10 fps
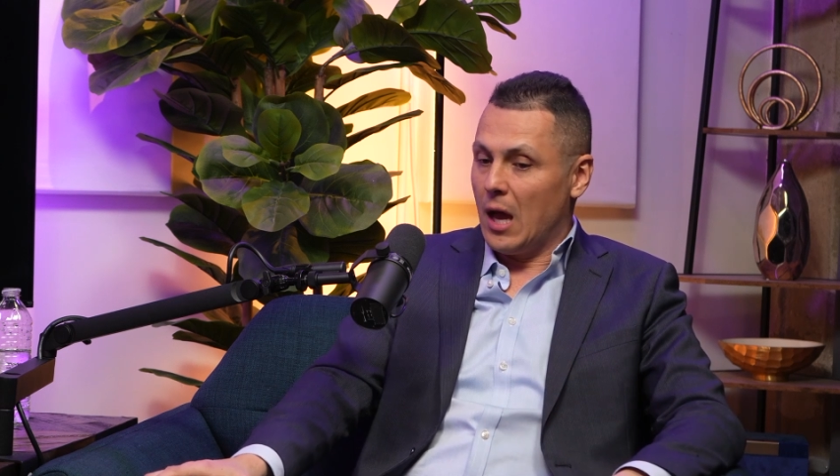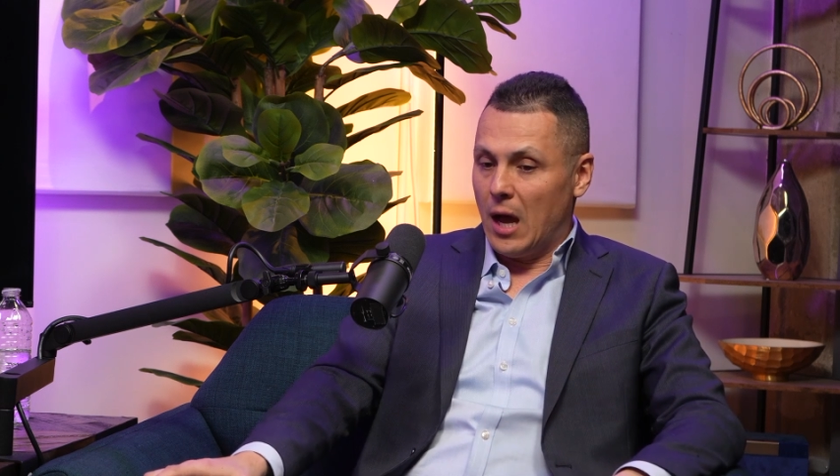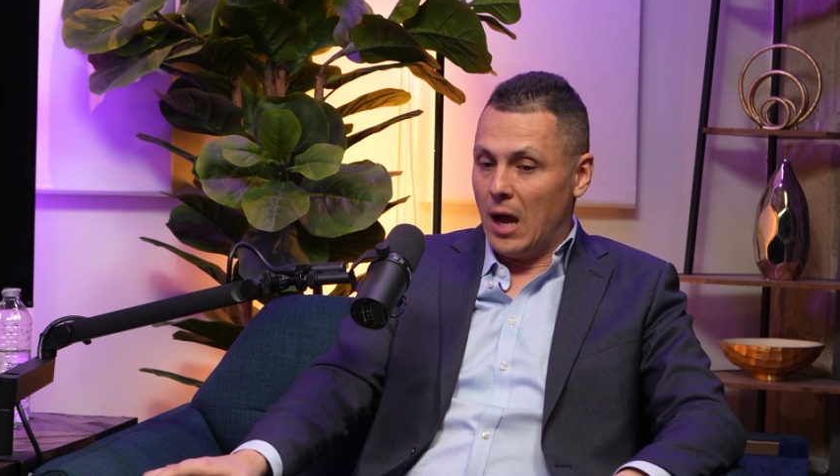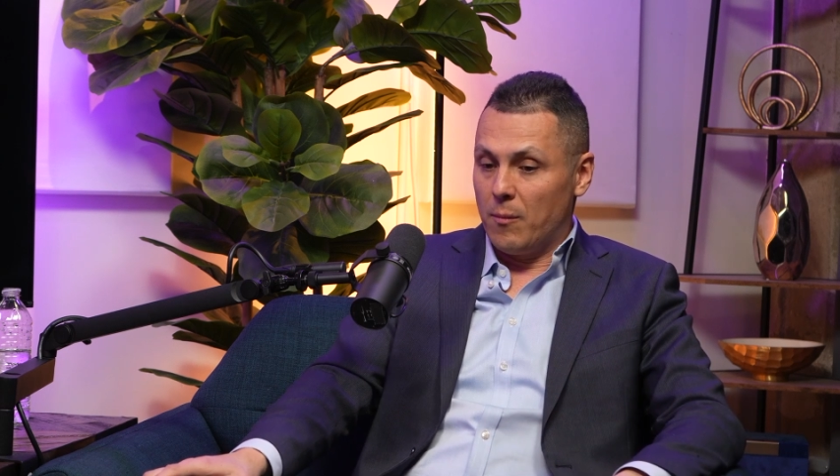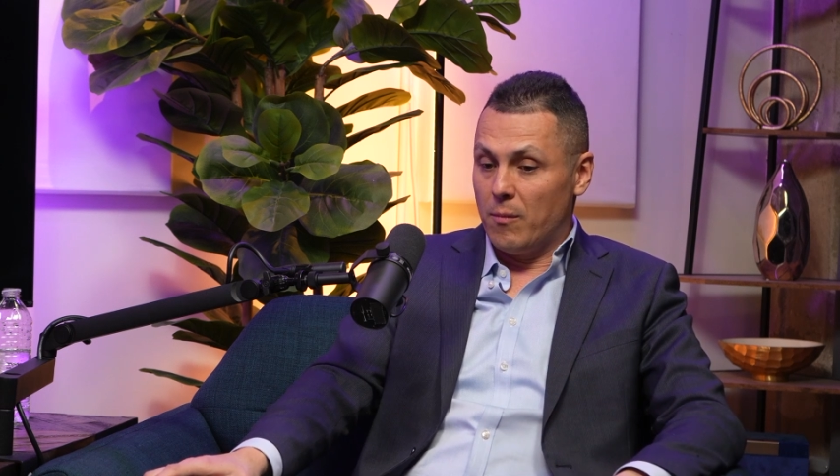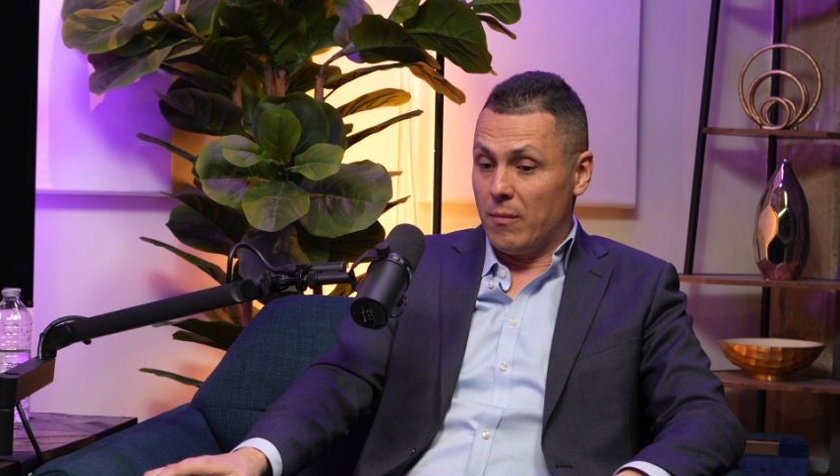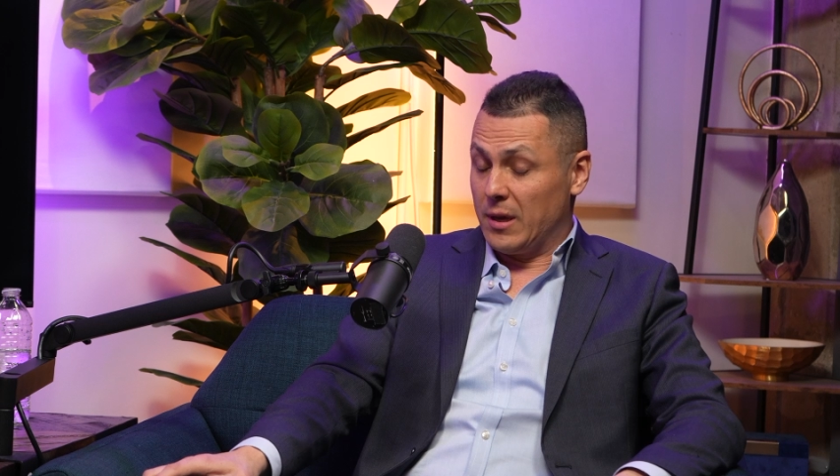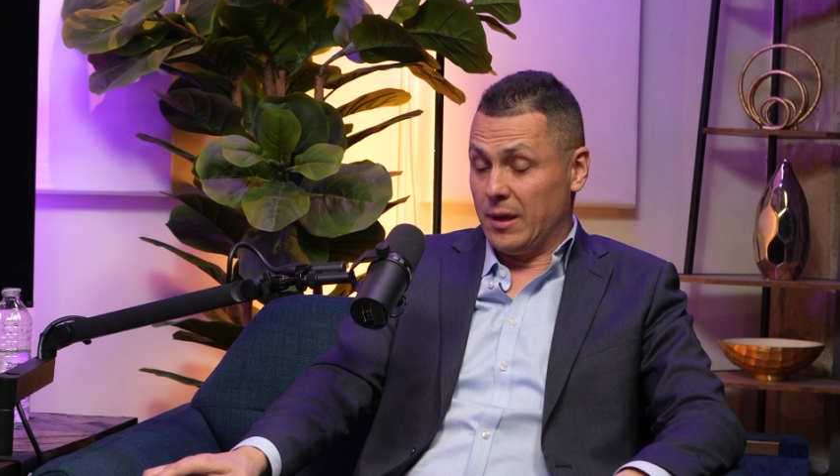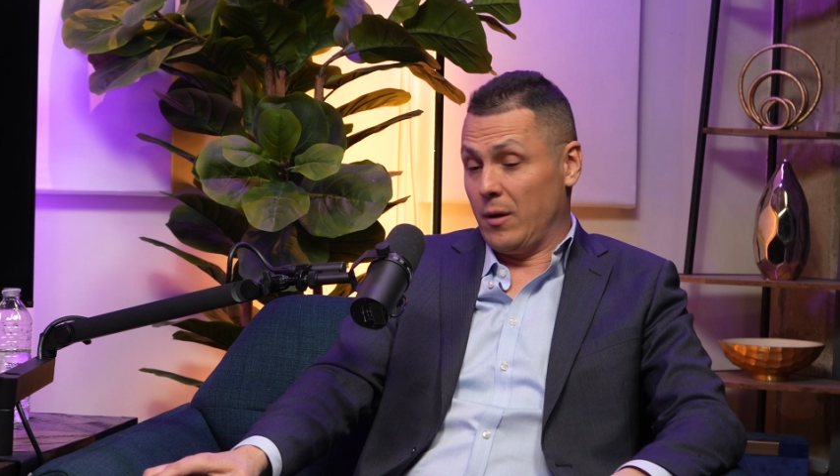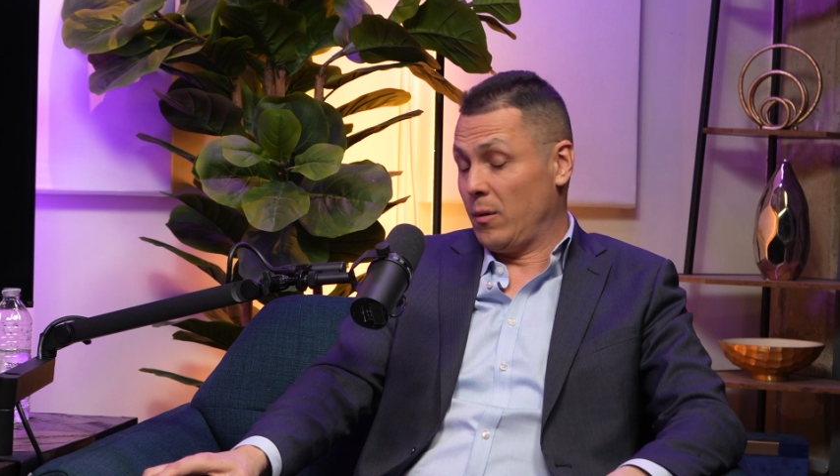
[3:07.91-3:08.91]

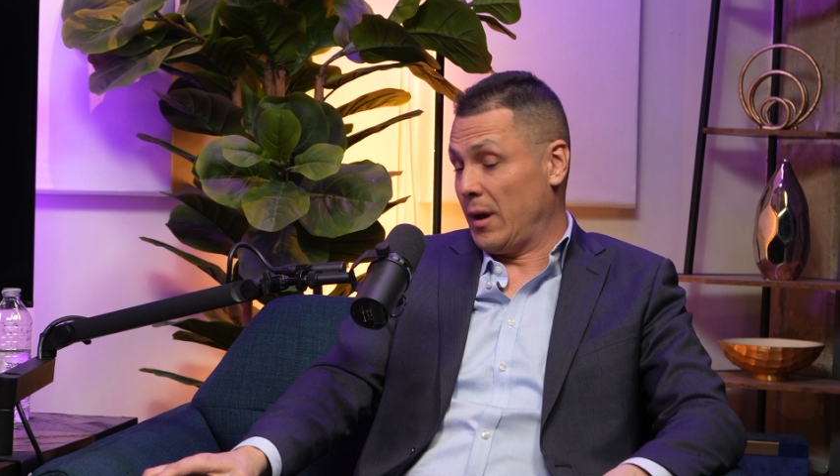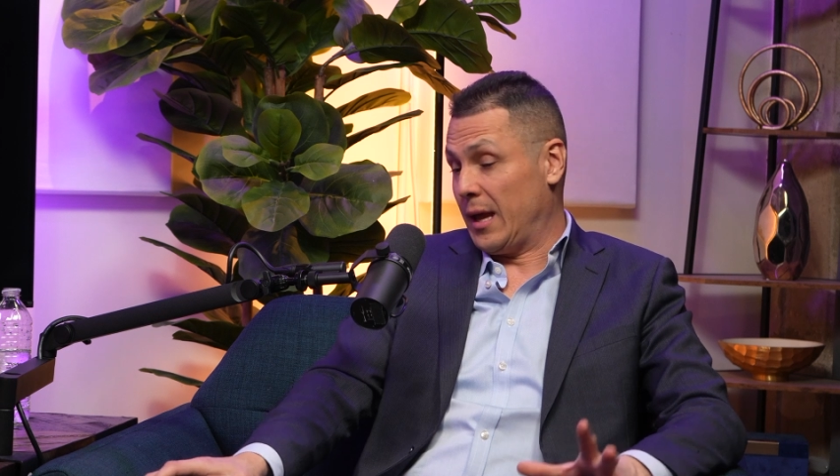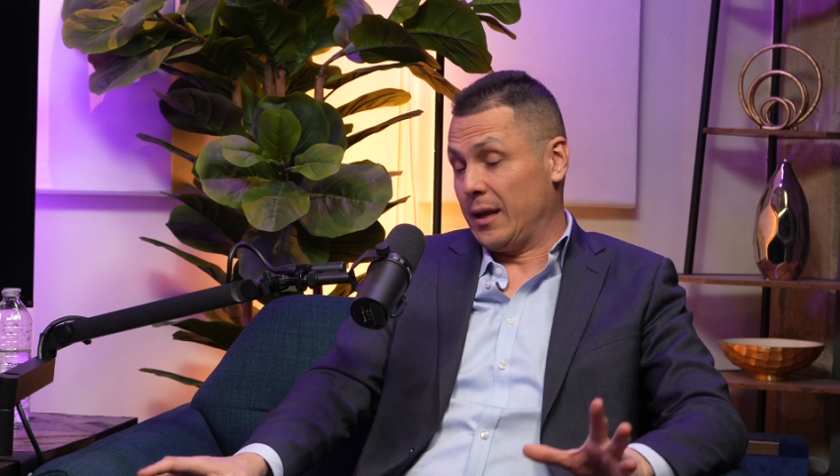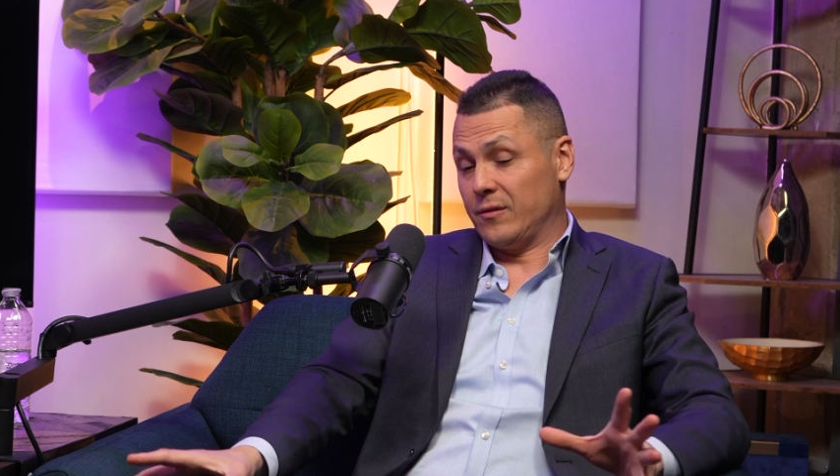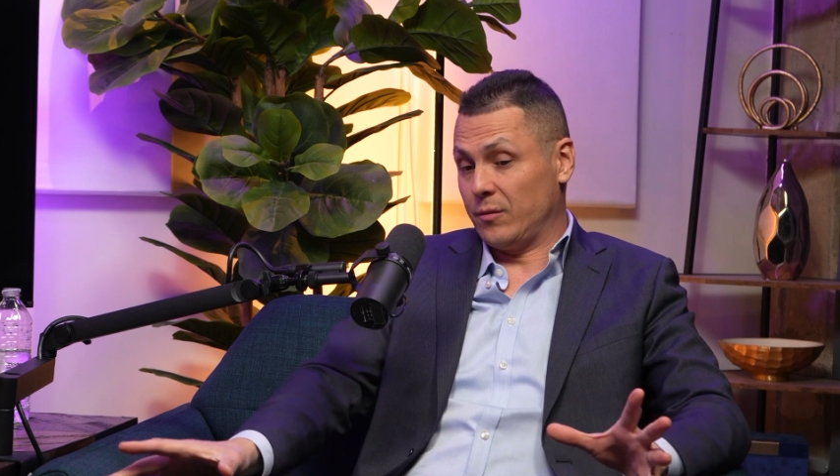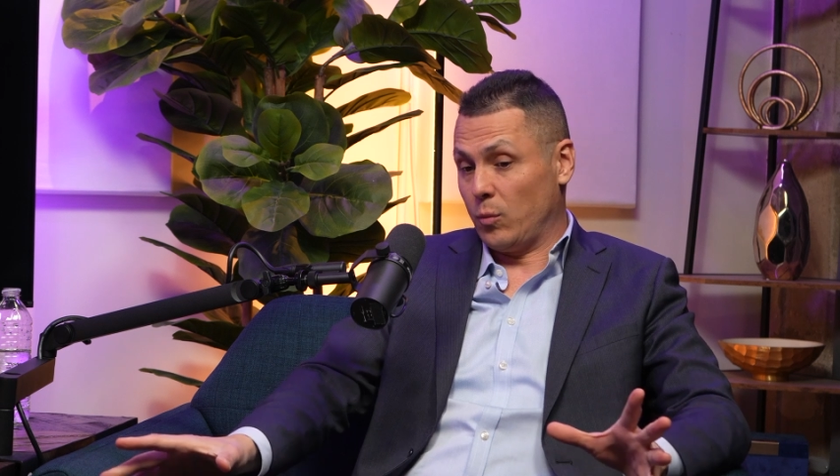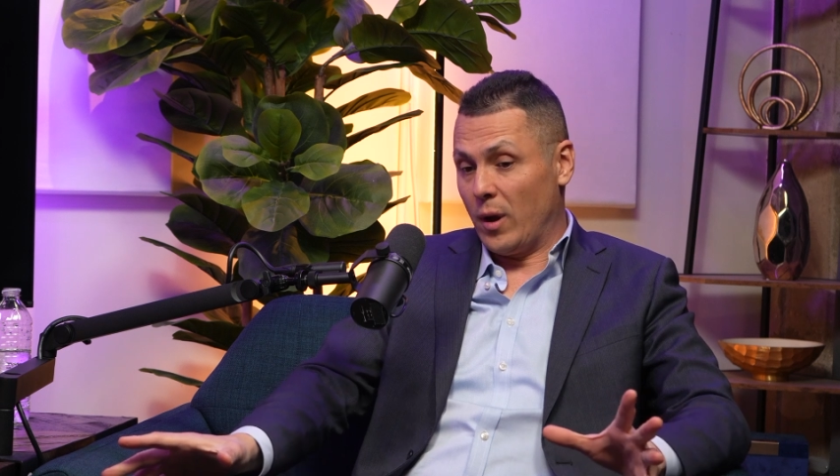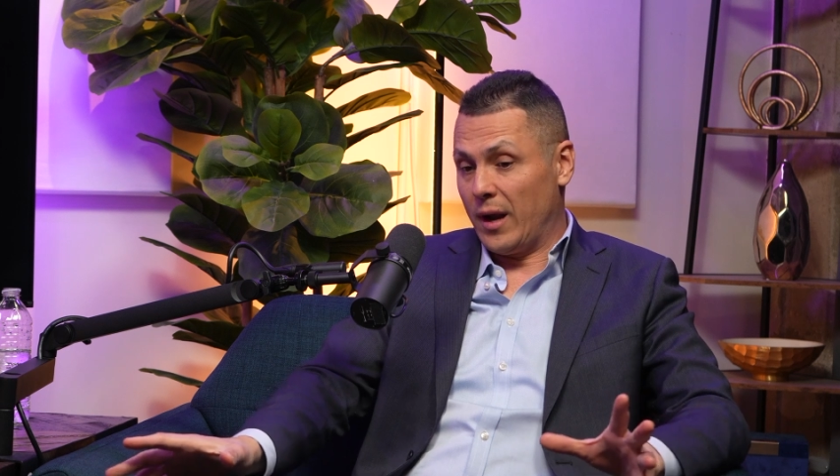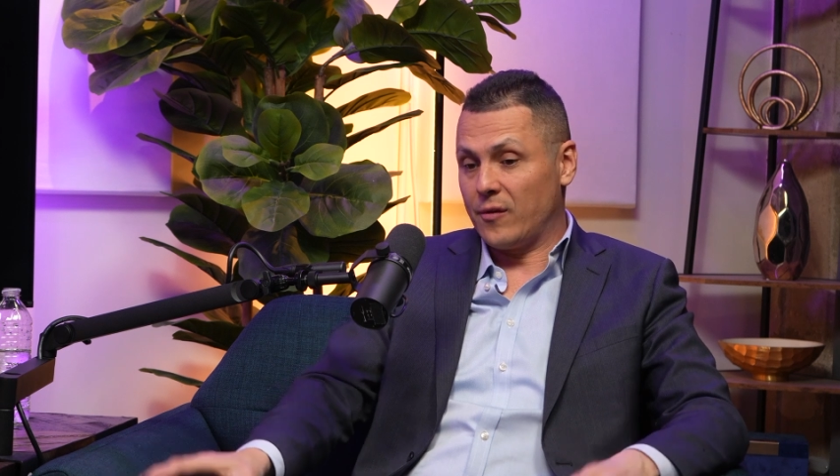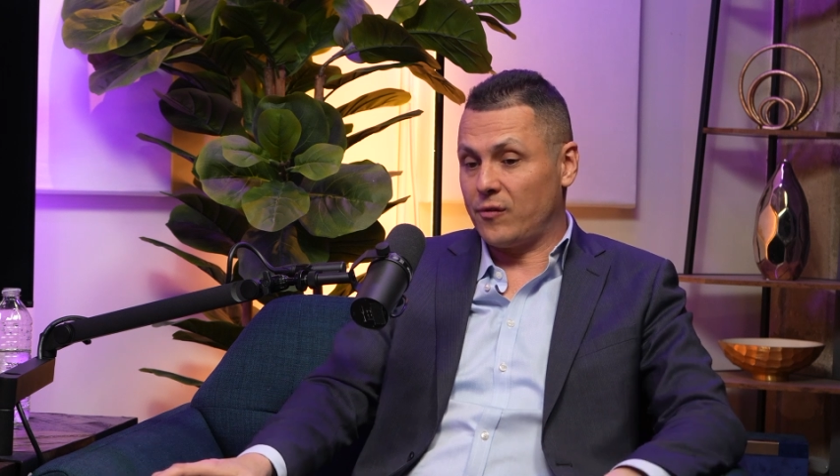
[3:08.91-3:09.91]
And
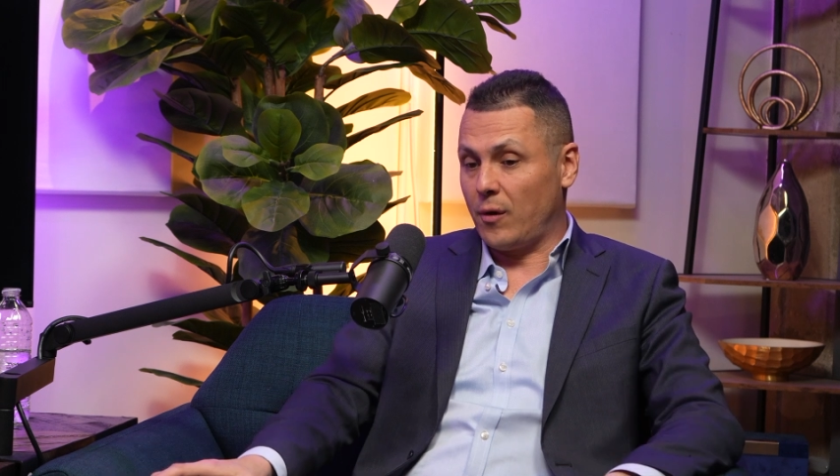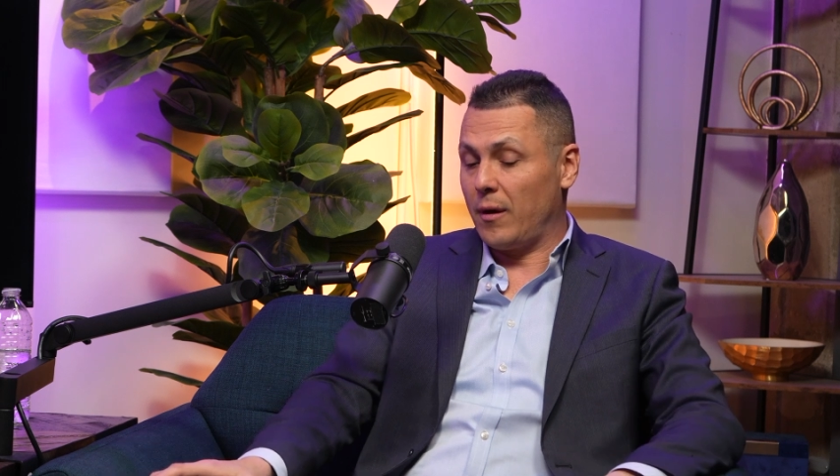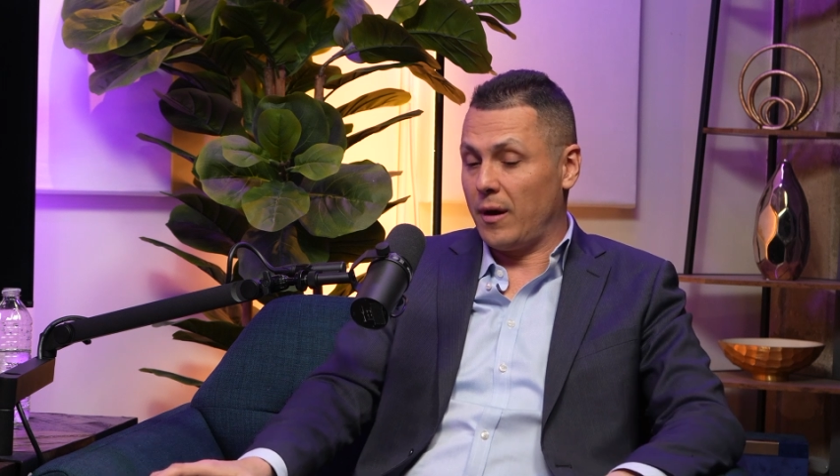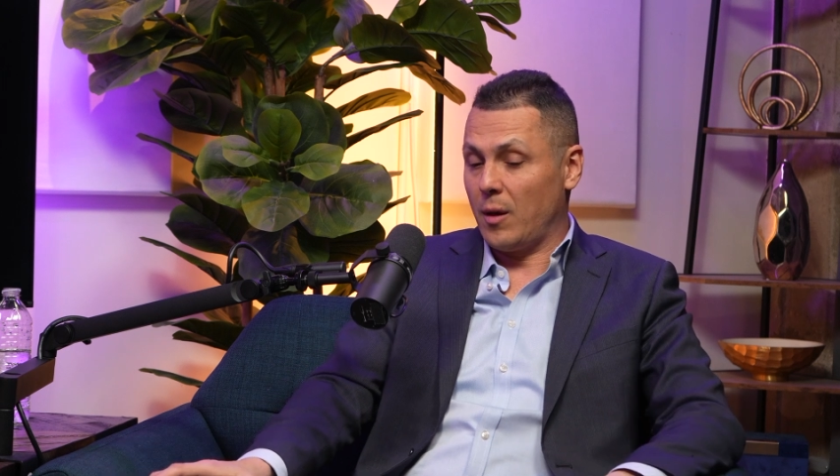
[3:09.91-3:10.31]
when I started,